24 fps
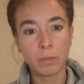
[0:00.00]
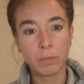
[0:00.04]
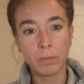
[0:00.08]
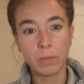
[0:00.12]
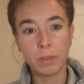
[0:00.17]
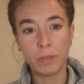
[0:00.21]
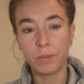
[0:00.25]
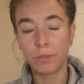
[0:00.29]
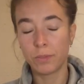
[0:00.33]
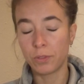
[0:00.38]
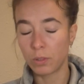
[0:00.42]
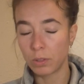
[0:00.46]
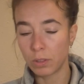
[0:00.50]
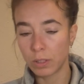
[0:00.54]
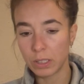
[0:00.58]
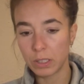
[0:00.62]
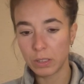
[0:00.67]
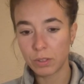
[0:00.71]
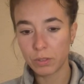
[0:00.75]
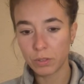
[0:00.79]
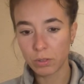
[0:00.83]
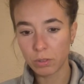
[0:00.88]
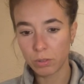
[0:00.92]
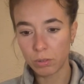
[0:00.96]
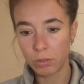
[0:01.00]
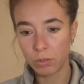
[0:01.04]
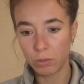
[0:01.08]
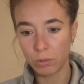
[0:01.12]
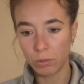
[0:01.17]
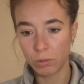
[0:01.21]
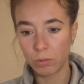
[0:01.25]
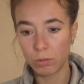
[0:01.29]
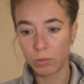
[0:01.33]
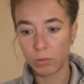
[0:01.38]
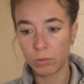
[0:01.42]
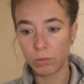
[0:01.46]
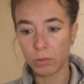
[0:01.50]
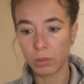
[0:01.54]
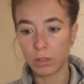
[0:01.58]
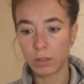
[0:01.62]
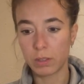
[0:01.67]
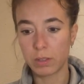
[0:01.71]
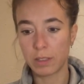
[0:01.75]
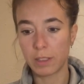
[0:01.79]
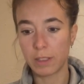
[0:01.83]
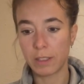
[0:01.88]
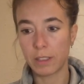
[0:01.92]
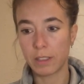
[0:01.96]
before at school was
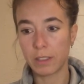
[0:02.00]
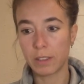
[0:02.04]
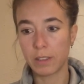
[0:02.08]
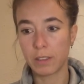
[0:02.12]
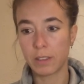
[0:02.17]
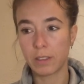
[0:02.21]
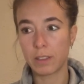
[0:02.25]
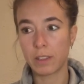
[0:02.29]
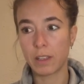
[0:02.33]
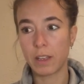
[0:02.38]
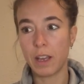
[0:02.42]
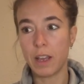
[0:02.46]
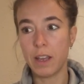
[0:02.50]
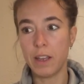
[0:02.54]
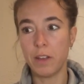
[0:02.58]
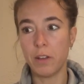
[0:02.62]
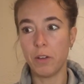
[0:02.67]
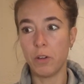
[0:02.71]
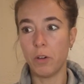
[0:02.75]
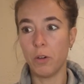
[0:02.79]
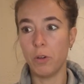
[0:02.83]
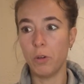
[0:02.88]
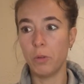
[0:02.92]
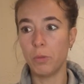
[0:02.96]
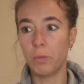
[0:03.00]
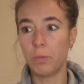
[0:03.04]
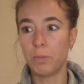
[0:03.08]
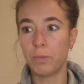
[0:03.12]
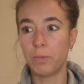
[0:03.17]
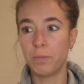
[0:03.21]
like, I hope